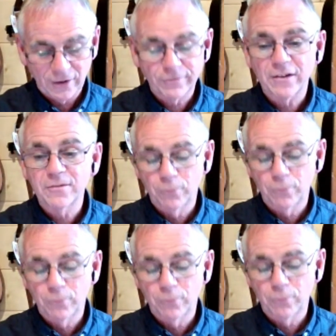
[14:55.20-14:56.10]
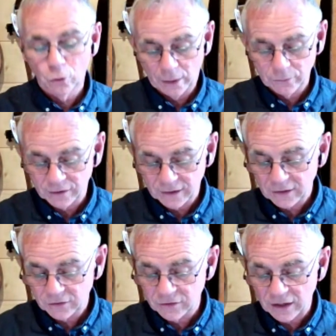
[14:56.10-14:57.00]
A Survation poll out
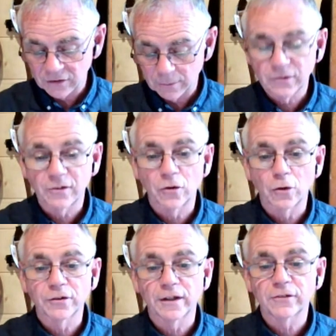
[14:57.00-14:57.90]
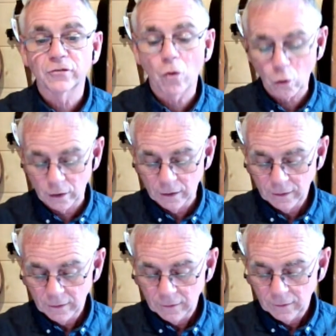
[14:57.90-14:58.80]
today suggests that Mr Johnson is
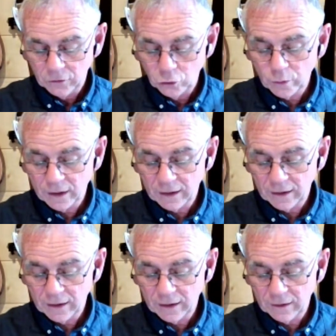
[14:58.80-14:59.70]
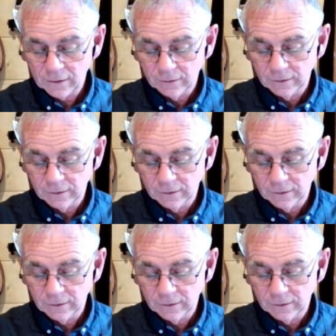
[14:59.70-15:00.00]
wrong. UK-wide,